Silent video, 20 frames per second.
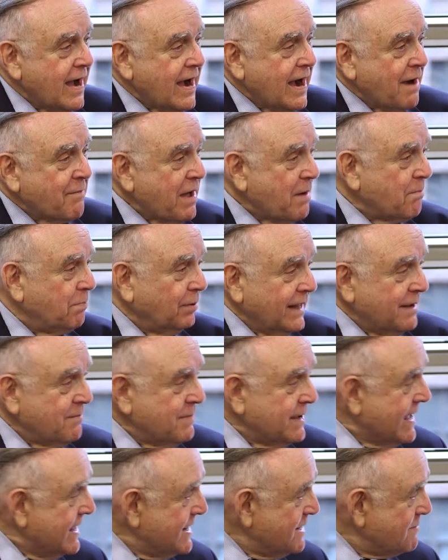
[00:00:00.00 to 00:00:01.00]
I'm not
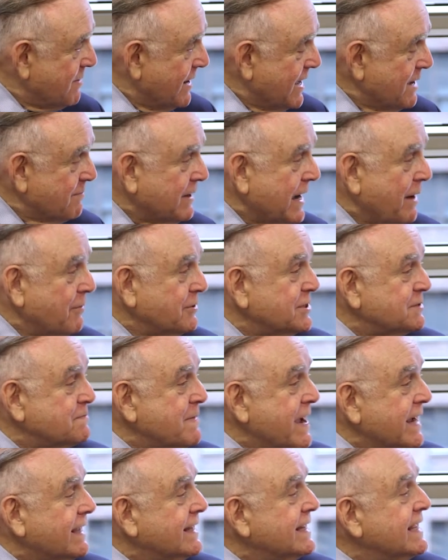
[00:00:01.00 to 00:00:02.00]
blaming anybody, but I would just
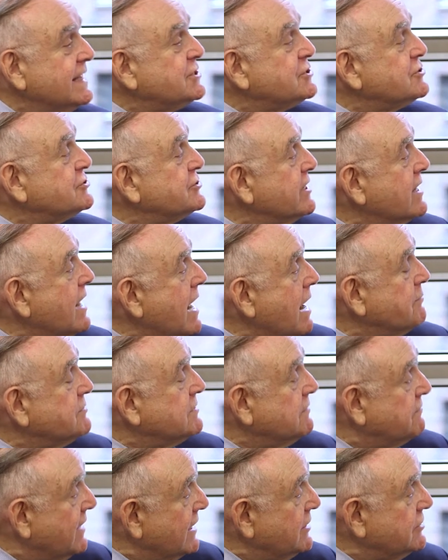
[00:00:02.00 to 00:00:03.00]
make an interesting
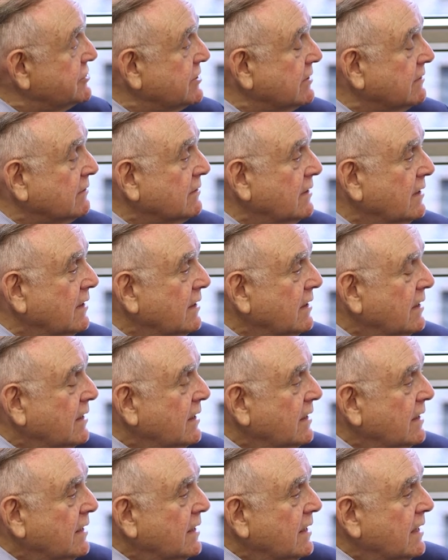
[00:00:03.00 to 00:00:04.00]
observation.
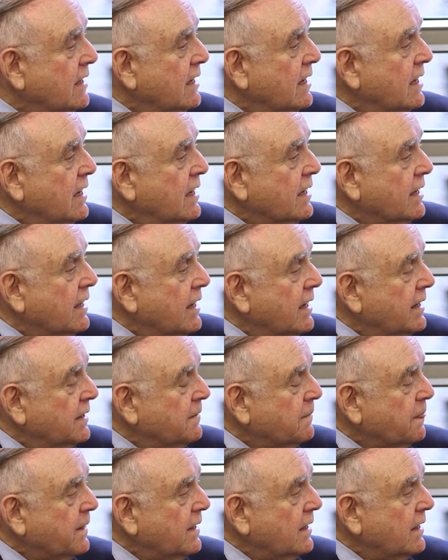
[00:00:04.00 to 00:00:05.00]

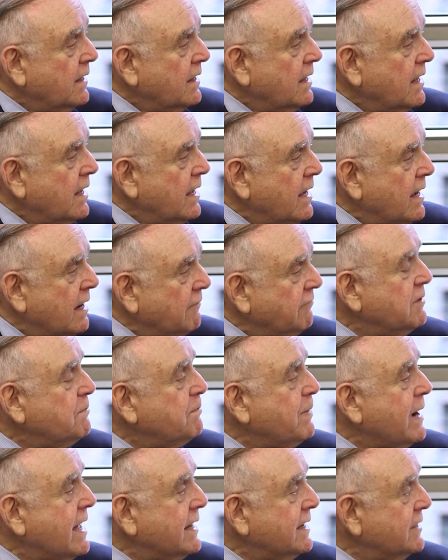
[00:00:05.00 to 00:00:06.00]
Okay?
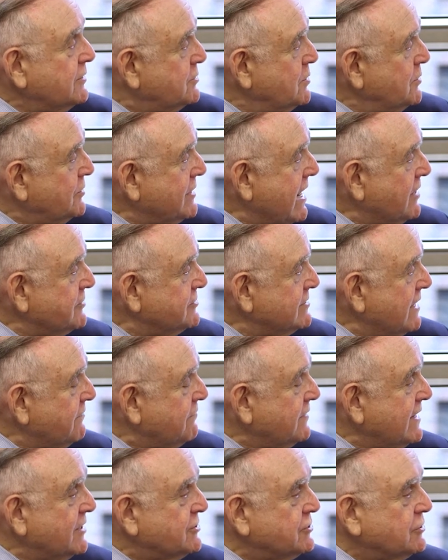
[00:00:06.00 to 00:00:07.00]
Everybody in 2008
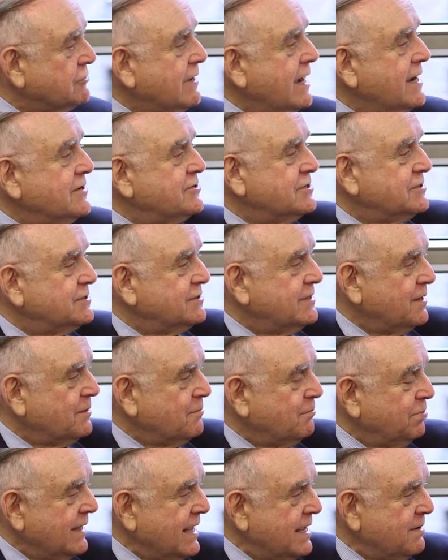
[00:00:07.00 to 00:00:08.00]
financial crisis, they were
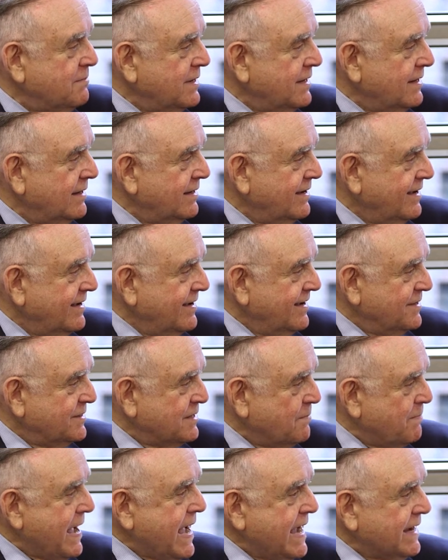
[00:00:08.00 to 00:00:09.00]
blaming
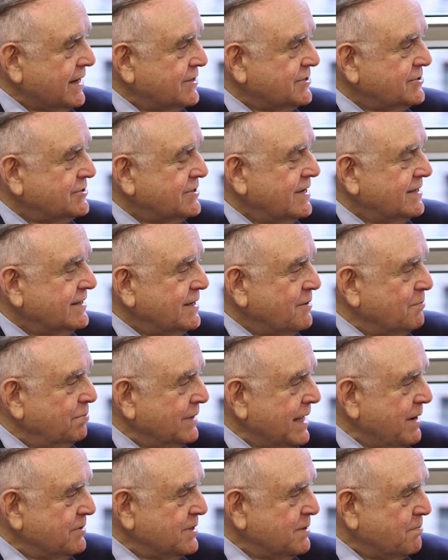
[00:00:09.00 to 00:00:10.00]
the banks. They were
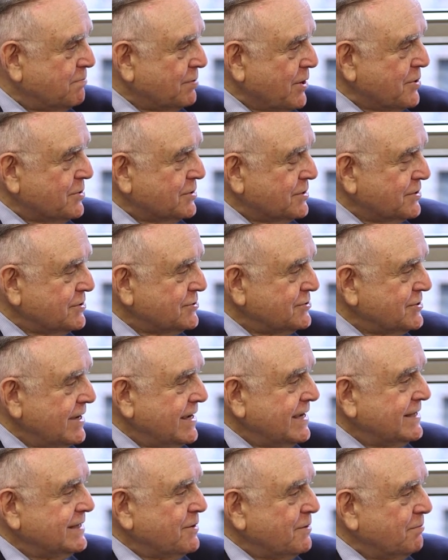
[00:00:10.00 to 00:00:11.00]
blaming the brokers.
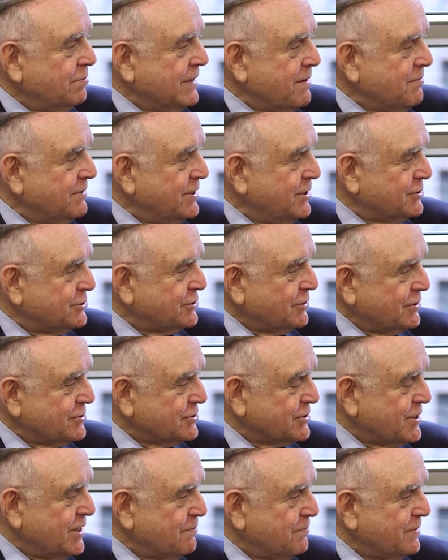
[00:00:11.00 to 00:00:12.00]
They were blaming the
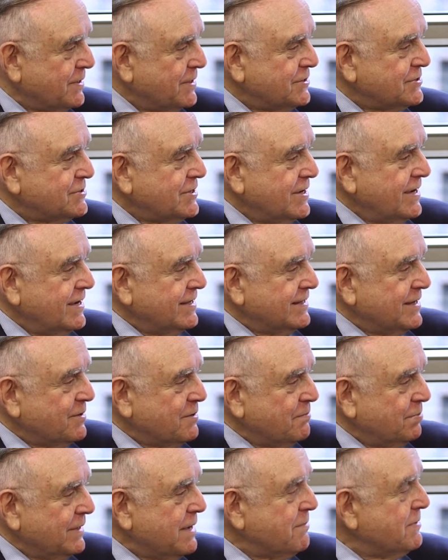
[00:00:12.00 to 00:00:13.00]
insurance companies. They
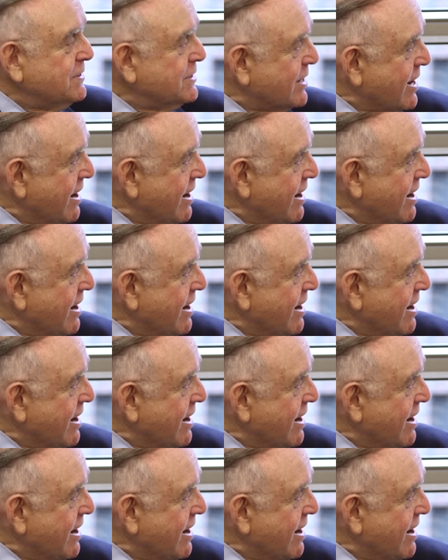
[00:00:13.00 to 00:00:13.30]
were blaming the